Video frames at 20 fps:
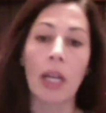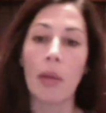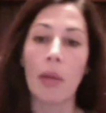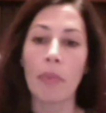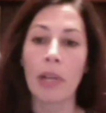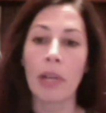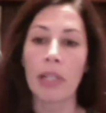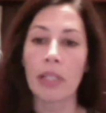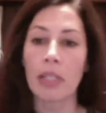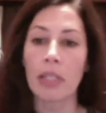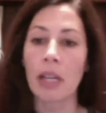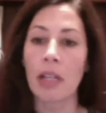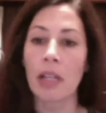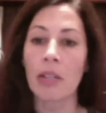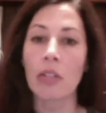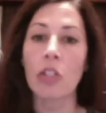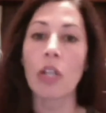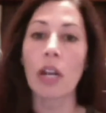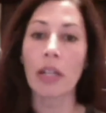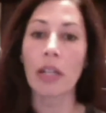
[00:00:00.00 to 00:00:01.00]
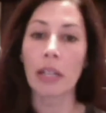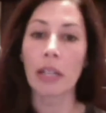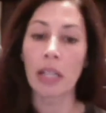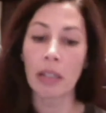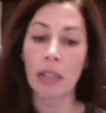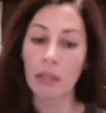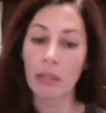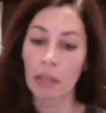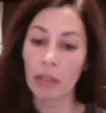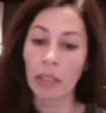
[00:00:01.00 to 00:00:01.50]
But Chuck
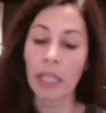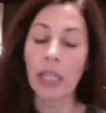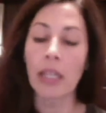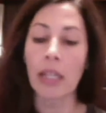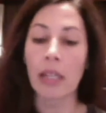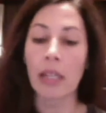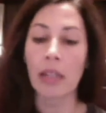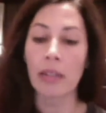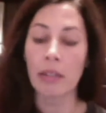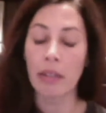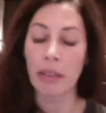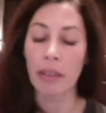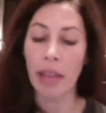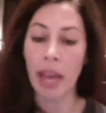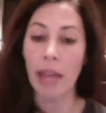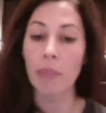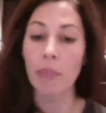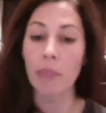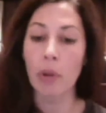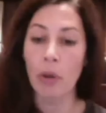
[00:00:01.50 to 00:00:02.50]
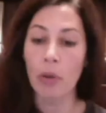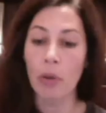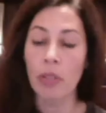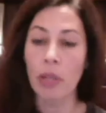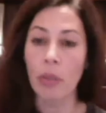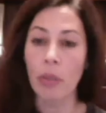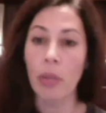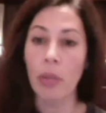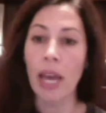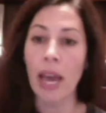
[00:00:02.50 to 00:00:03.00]
can link into that post
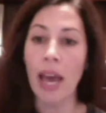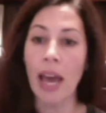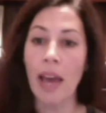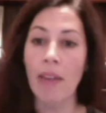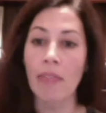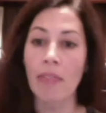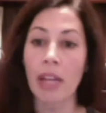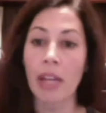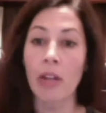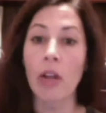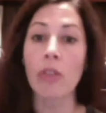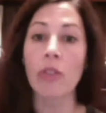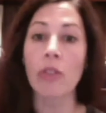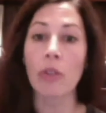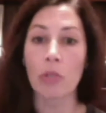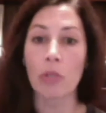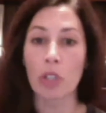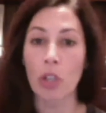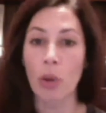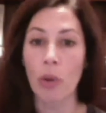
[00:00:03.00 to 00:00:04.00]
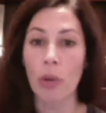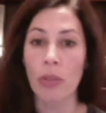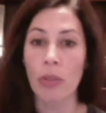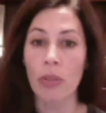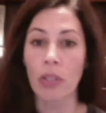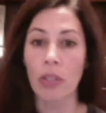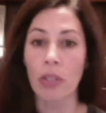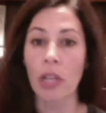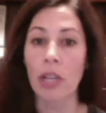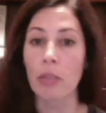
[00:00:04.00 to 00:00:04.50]
that we have and also show us
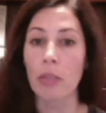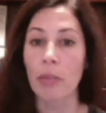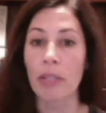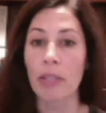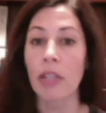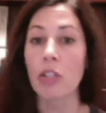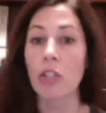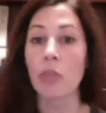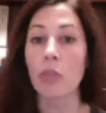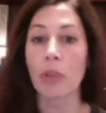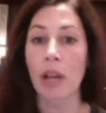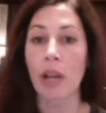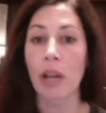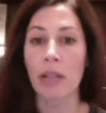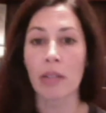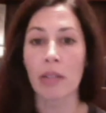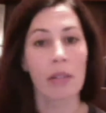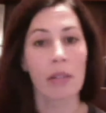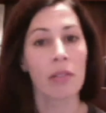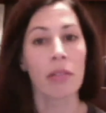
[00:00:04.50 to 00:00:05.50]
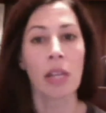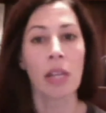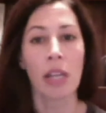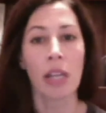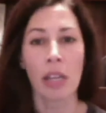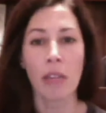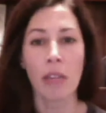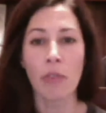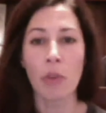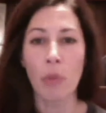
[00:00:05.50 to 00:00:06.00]
the customization process.
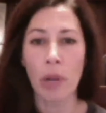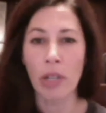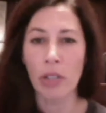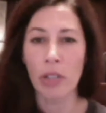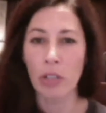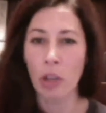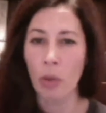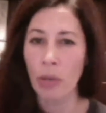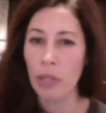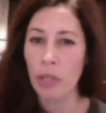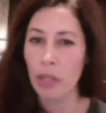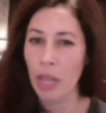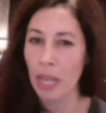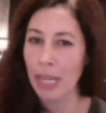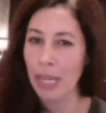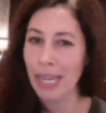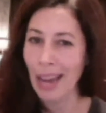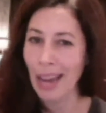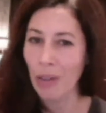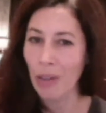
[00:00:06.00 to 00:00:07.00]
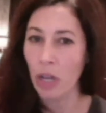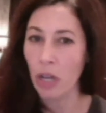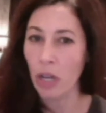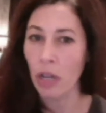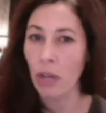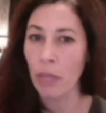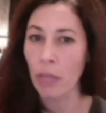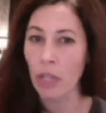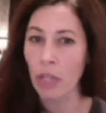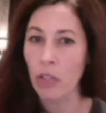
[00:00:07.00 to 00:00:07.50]
If you wanted to go into that now, Chuck,
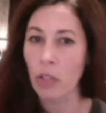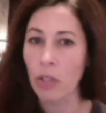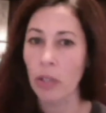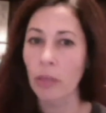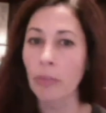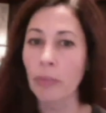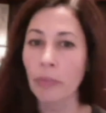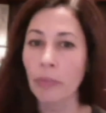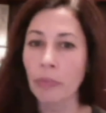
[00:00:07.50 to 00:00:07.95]
I'm not sure.